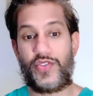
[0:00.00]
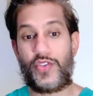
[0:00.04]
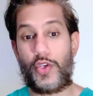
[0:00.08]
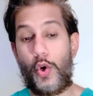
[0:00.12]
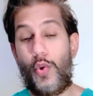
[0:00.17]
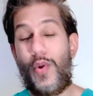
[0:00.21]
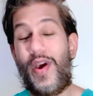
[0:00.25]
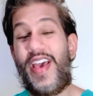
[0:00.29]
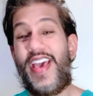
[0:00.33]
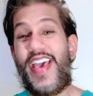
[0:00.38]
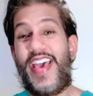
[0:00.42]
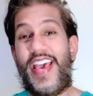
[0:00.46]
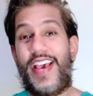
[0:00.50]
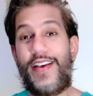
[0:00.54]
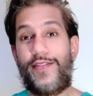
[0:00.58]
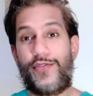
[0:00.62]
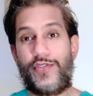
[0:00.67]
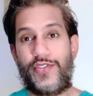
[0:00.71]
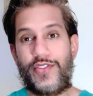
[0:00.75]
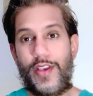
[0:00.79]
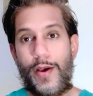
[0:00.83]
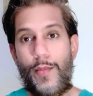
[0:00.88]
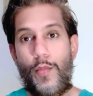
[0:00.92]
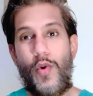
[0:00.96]
So if
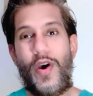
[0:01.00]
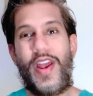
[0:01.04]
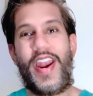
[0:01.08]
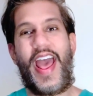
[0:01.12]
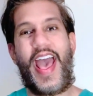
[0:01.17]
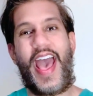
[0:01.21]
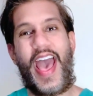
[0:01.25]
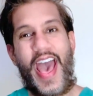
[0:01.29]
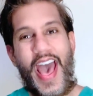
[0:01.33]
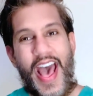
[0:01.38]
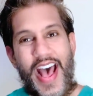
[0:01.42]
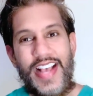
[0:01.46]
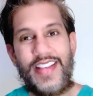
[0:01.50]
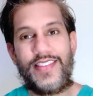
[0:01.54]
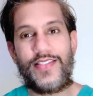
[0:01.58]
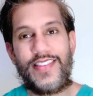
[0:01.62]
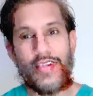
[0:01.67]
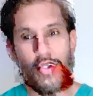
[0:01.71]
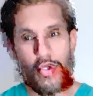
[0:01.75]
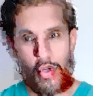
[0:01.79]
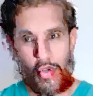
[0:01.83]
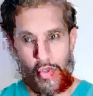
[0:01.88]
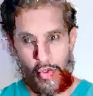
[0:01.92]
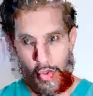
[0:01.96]
someone has
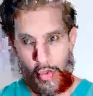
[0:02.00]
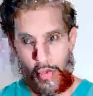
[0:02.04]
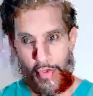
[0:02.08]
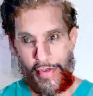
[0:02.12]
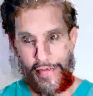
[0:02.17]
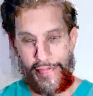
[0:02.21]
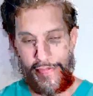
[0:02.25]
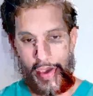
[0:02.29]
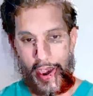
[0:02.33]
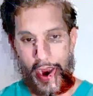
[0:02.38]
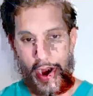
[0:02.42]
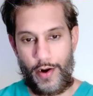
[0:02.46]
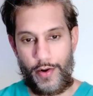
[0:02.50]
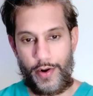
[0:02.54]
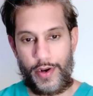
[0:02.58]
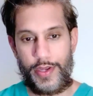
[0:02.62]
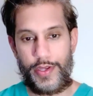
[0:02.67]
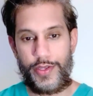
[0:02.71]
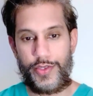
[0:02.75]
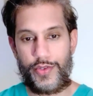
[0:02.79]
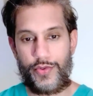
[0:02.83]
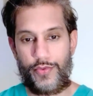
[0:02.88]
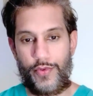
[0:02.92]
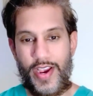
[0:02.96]
the
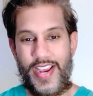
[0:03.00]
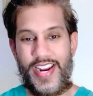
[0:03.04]
coronavirus,